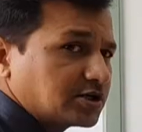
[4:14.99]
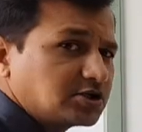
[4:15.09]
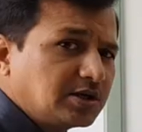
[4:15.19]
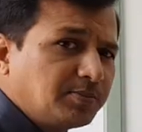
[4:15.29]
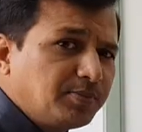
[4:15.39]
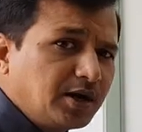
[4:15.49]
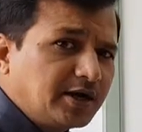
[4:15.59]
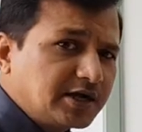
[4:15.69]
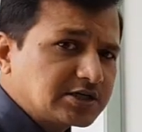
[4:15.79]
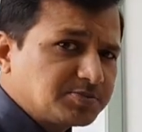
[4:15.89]
So the
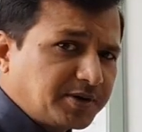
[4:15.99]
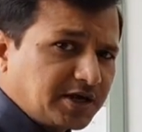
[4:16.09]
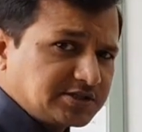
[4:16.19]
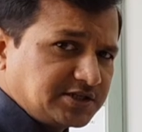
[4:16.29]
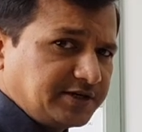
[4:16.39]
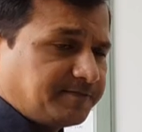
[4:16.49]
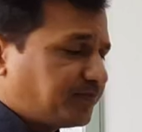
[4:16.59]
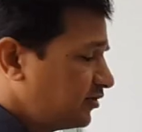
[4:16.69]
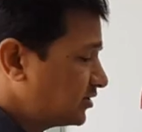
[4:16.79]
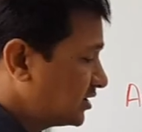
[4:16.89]
blood asparagine
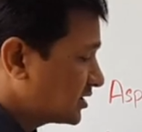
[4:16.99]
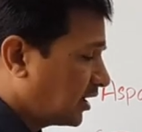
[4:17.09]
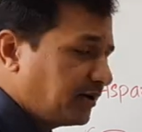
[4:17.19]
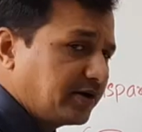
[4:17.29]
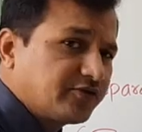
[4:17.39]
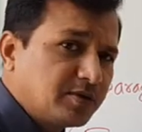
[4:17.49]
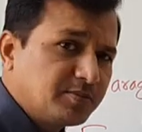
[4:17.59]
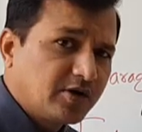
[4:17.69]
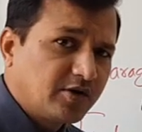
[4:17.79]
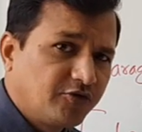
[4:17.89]
which is coming
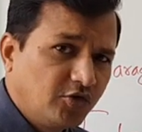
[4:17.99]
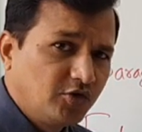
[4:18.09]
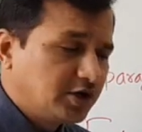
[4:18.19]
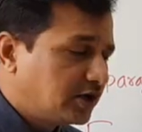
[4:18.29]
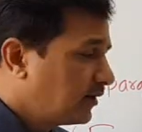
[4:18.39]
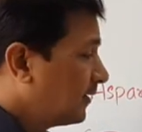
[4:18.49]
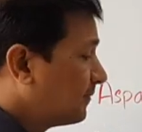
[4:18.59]
from our food,